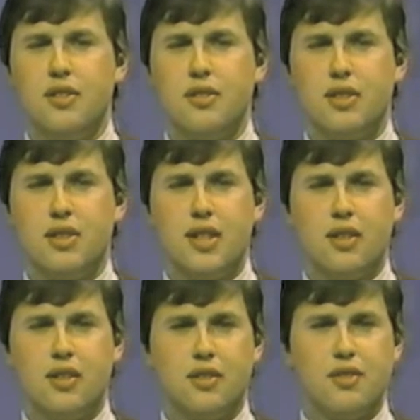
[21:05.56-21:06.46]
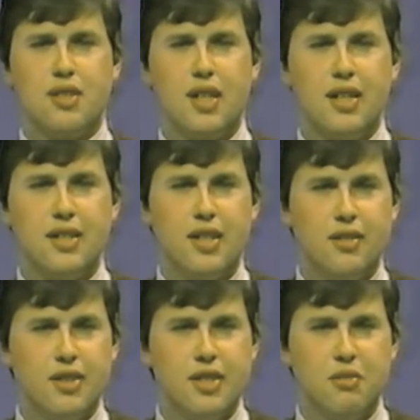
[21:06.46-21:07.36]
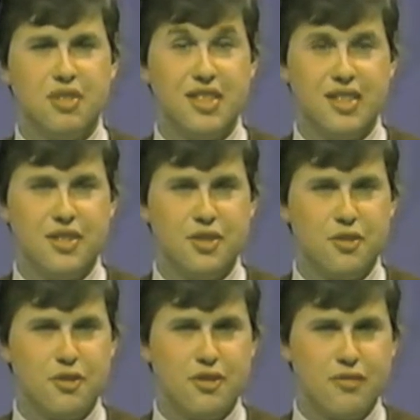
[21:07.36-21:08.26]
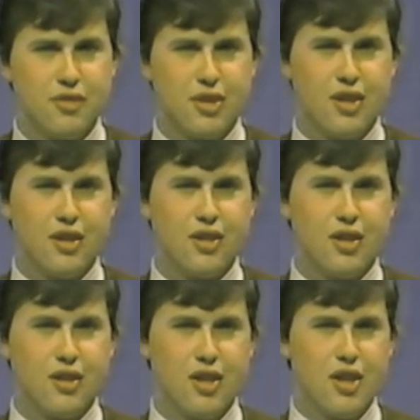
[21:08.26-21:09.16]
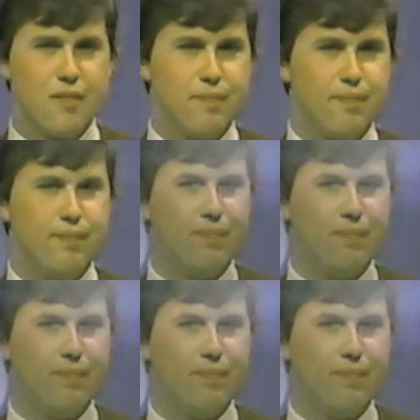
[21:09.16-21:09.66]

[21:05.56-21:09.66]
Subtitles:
So let's take a look at those slides now and see what's in store for our arm.